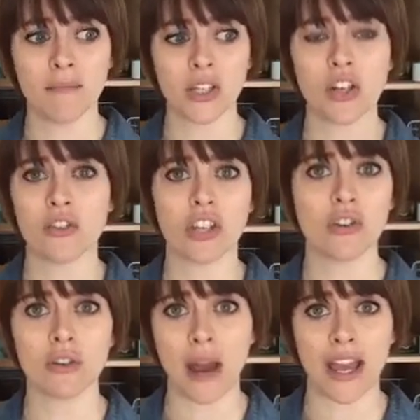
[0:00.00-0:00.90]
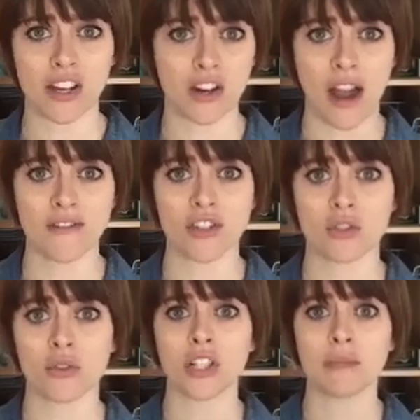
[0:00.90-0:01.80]
you know, that you can buy at craft
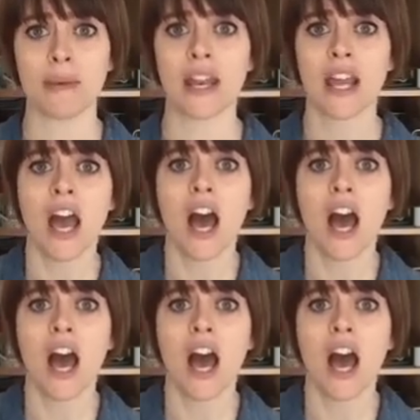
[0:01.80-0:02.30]
stores, but